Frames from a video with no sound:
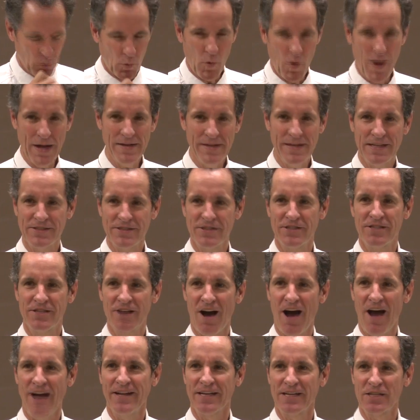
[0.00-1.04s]
What does
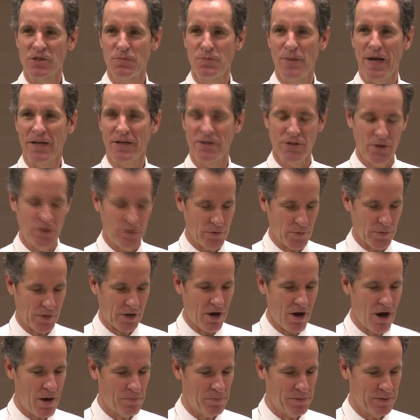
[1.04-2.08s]
God expect you to
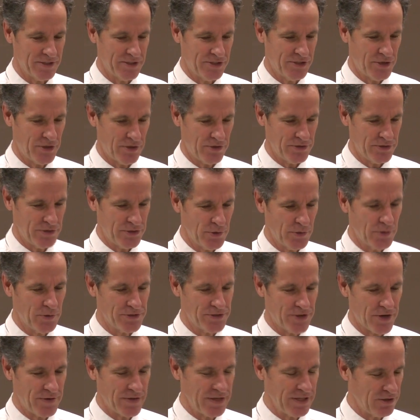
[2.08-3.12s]
accomplish
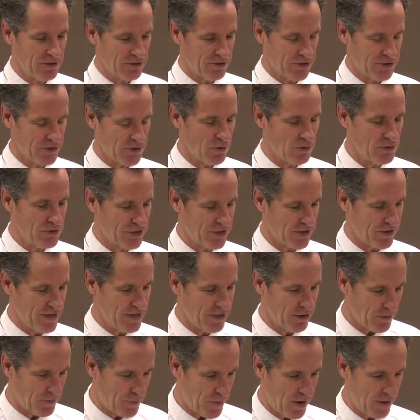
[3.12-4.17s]
during your sojourn
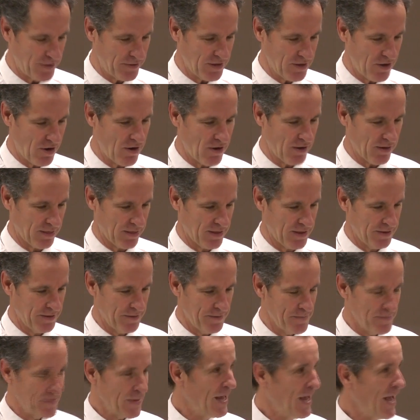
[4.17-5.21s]
here upon the
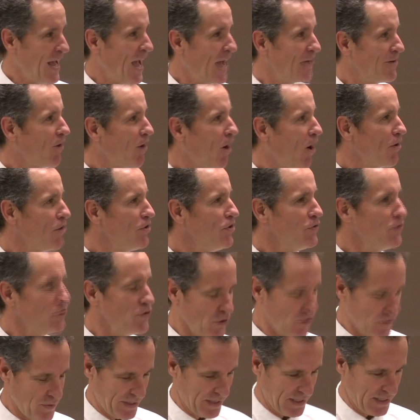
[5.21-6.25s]
earth? And are you
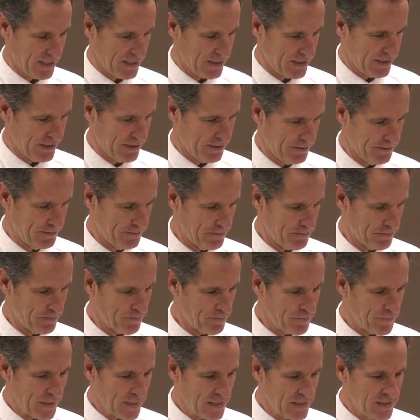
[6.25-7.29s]
doing
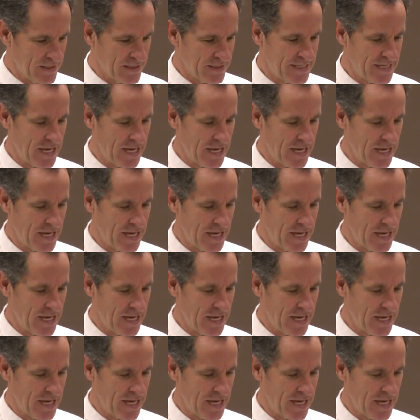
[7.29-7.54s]
it?